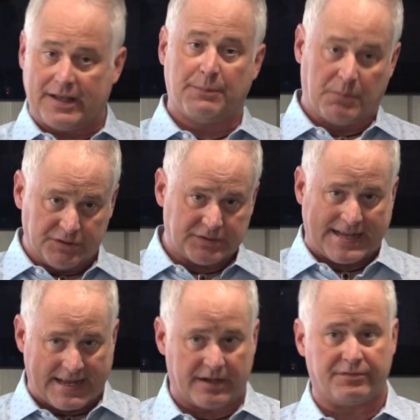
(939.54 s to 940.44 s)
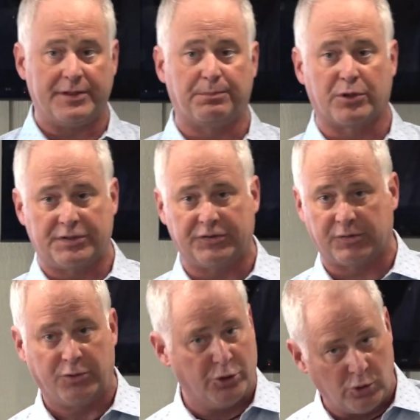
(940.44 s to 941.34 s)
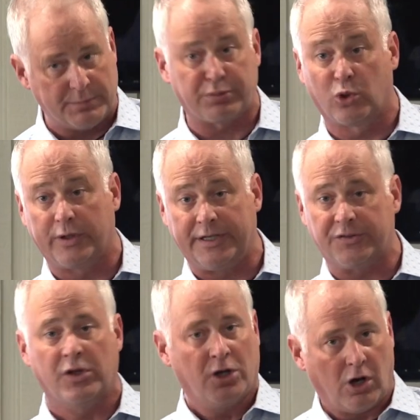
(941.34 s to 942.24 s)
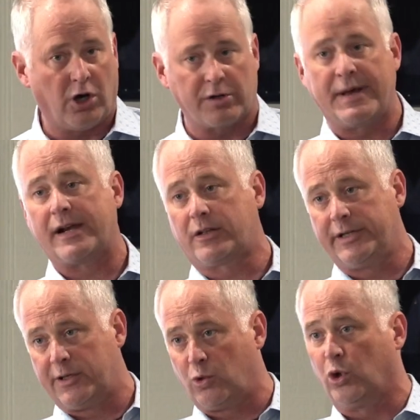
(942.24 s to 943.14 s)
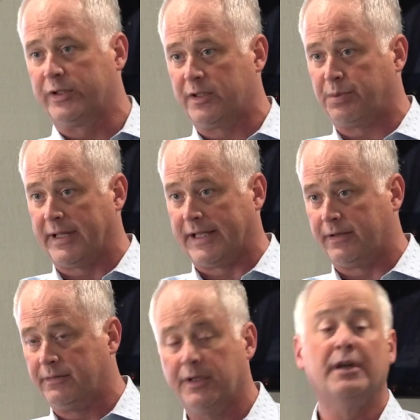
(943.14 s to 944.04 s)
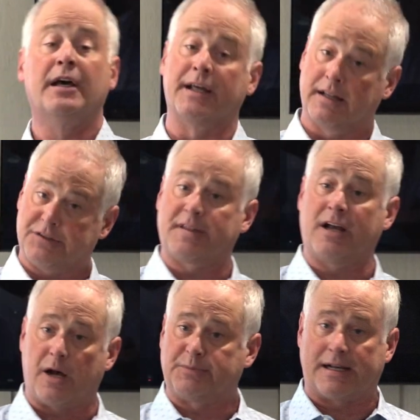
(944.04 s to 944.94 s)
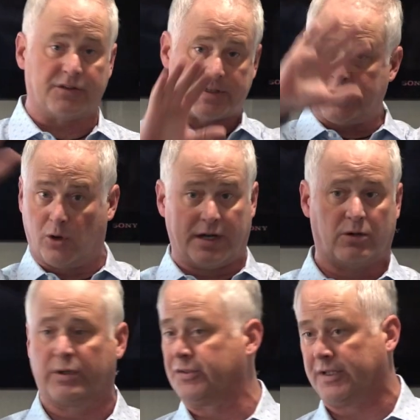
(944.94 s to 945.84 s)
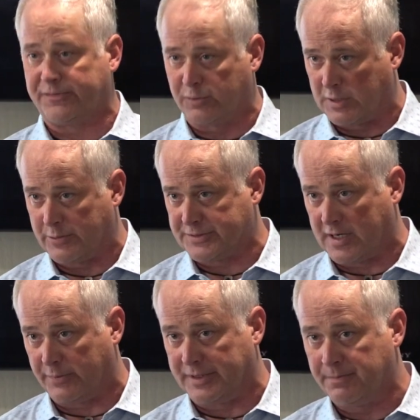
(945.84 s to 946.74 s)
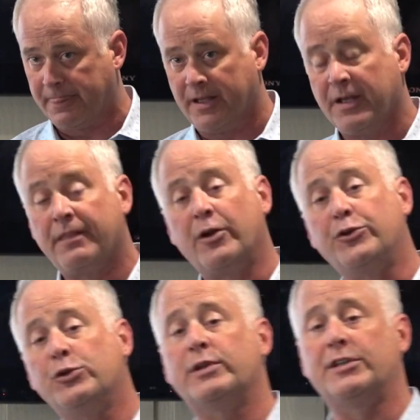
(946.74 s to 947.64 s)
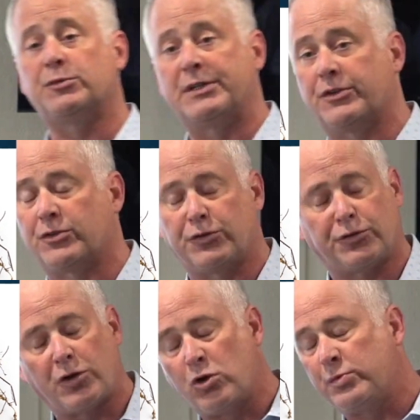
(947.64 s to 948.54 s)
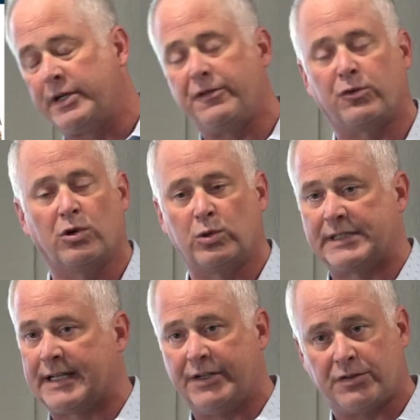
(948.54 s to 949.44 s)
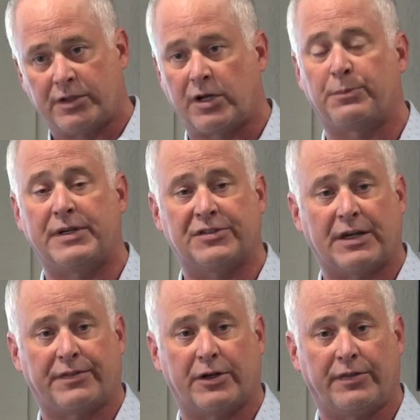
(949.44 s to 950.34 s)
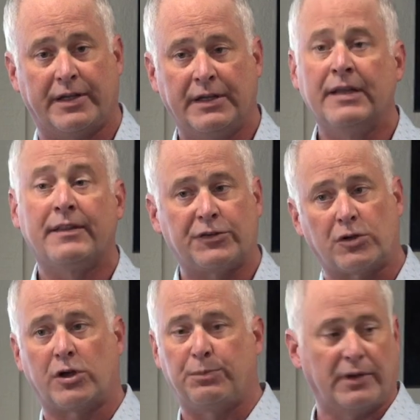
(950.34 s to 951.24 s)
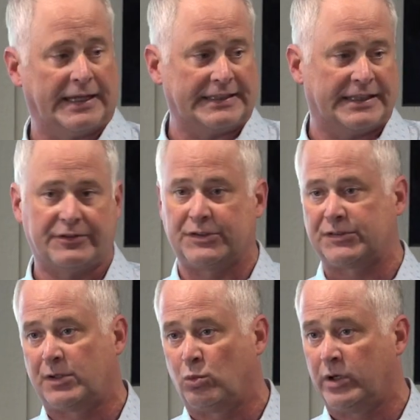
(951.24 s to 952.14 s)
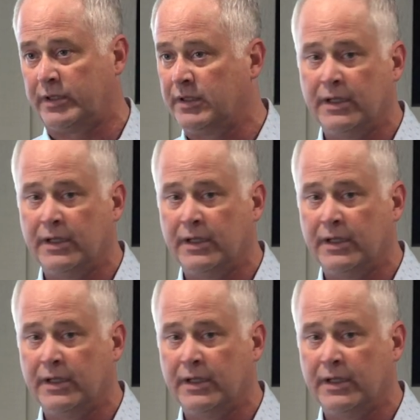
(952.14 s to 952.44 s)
must have the new employees automatically enrolled in the plan, unless they opt out and say, no, I don't want to stay for my retirement. They're doing this because there's so many 401ks and companies out there that they start a plan, give it to someone,